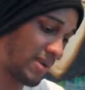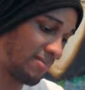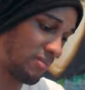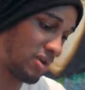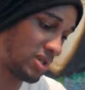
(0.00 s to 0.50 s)
but
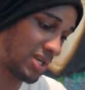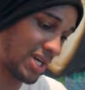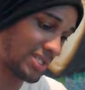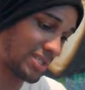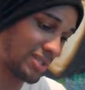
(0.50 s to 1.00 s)
Marty
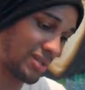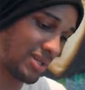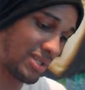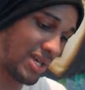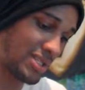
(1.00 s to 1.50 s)
catches her
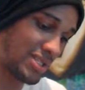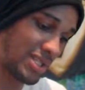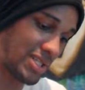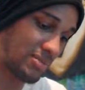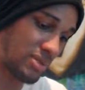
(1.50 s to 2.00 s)
and then
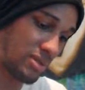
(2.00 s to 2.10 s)
slams